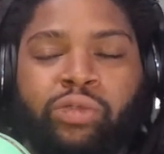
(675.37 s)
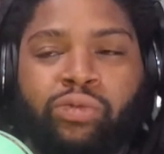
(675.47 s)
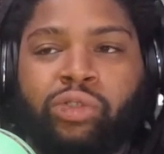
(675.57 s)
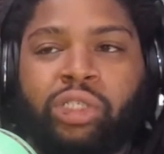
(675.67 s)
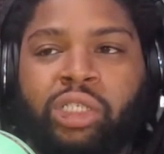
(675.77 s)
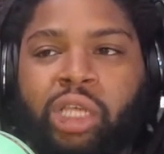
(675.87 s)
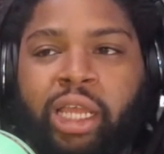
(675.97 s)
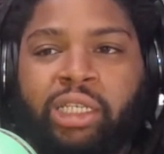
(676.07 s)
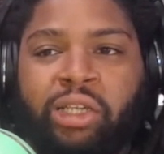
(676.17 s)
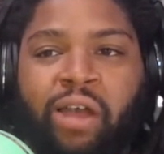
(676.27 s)
really
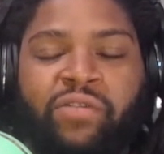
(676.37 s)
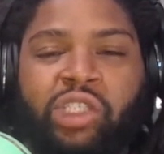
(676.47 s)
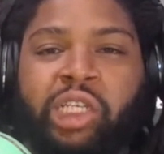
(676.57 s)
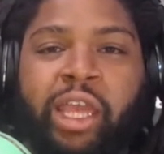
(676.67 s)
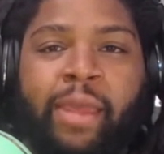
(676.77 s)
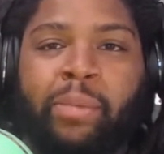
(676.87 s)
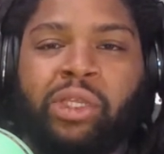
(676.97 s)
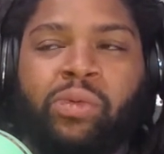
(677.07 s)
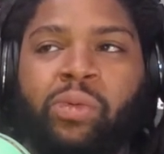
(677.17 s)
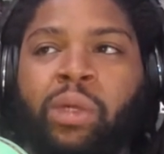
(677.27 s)
like tough GM
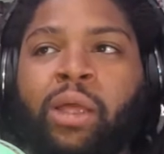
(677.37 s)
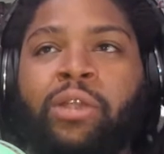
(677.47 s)
and you